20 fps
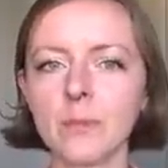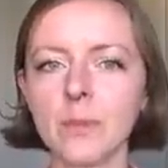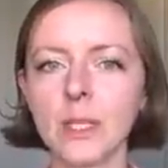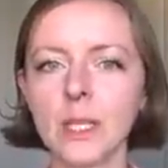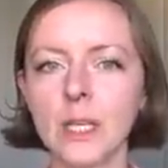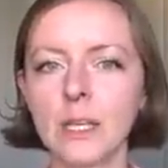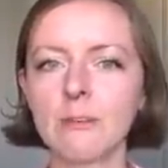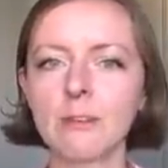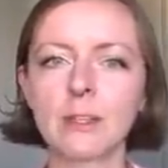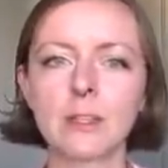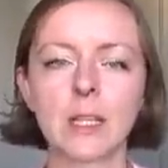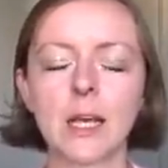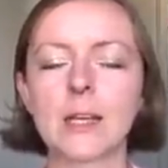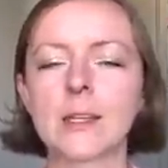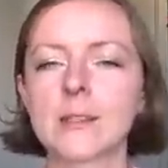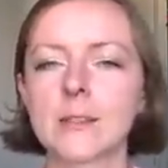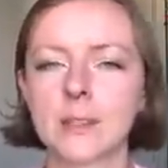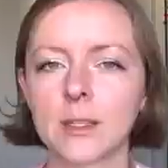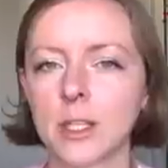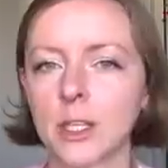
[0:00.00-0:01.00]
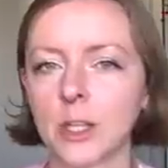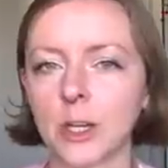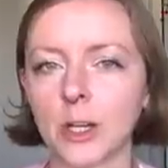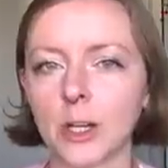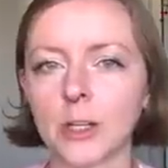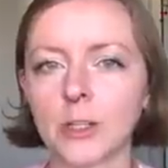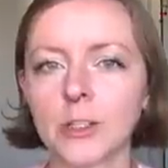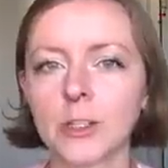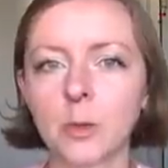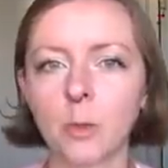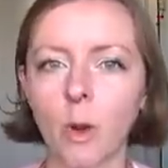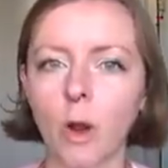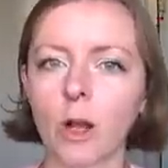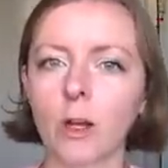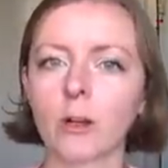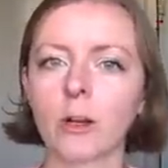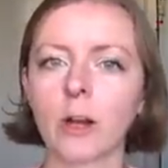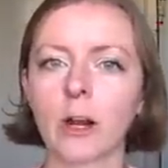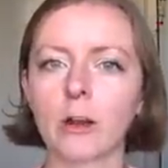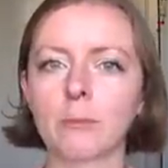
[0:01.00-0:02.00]
even less secure to
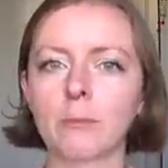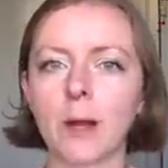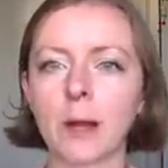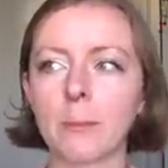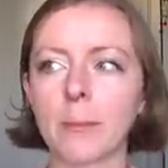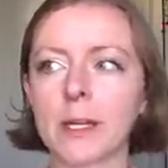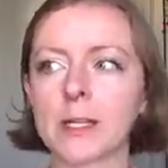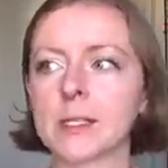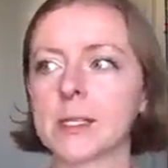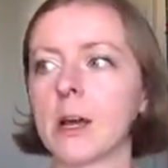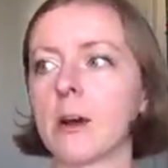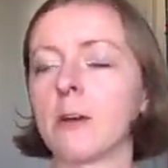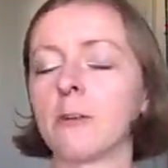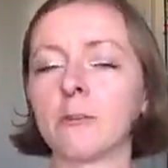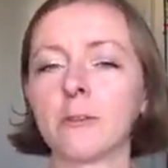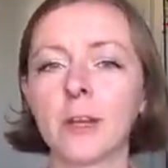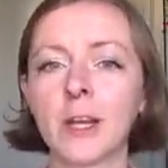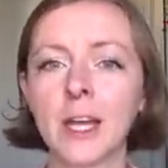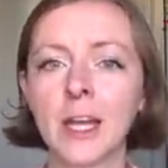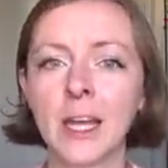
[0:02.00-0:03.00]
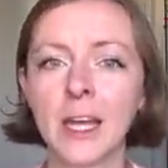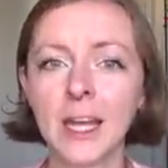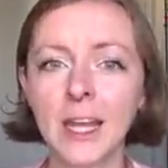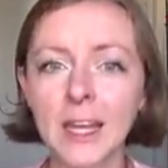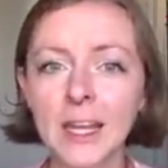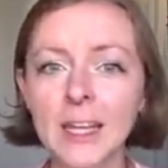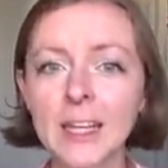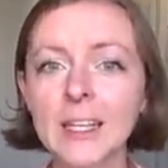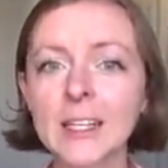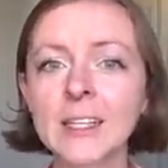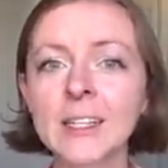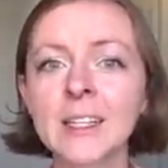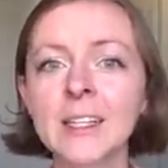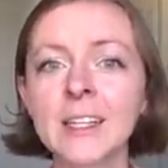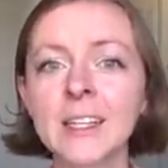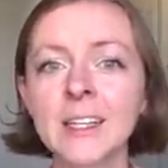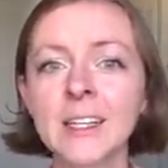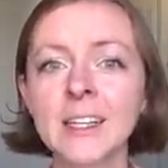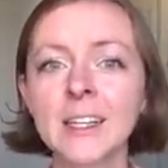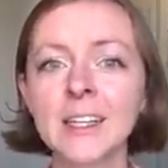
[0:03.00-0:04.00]
walk around by myself
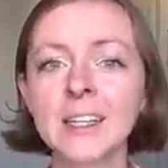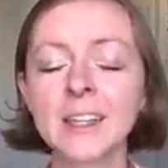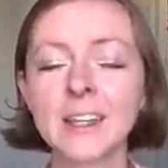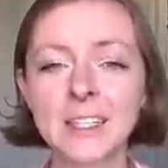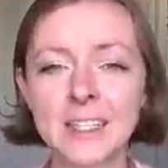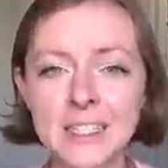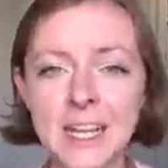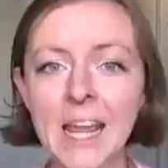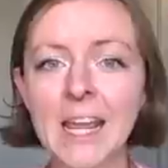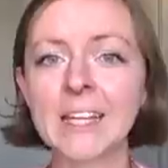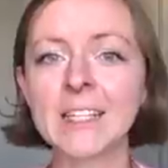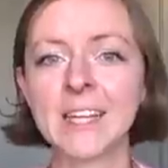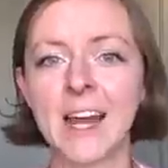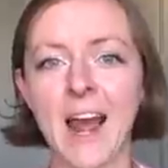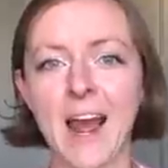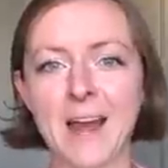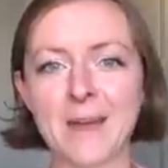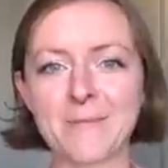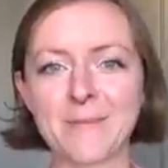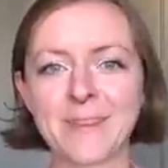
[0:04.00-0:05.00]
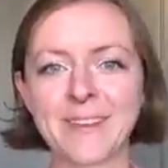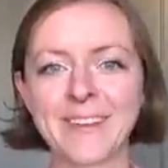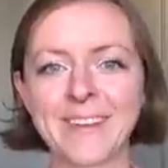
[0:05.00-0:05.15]
in the daytime.